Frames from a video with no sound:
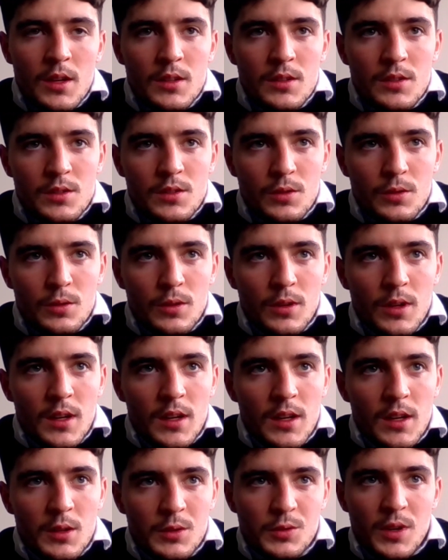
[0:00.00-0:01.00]
so
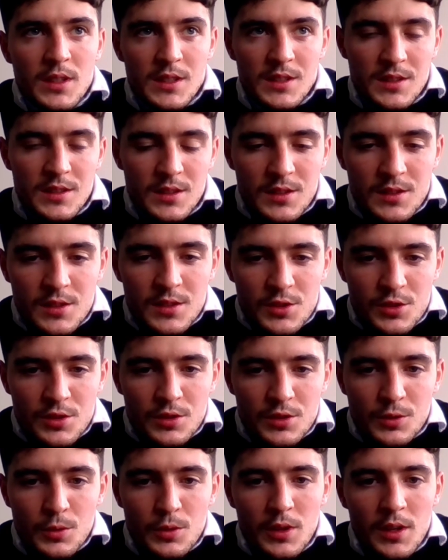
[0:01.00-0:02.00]
it was quite an easy decision
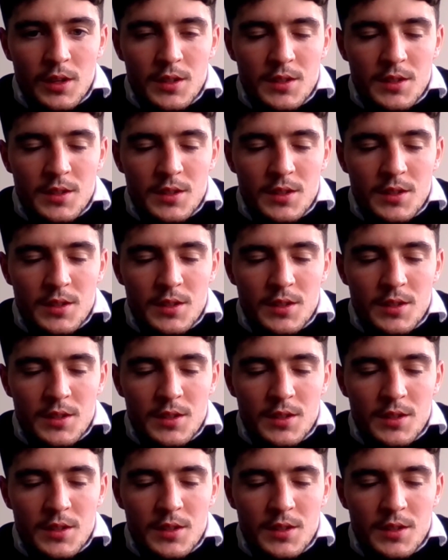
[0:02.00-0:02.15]
to go there.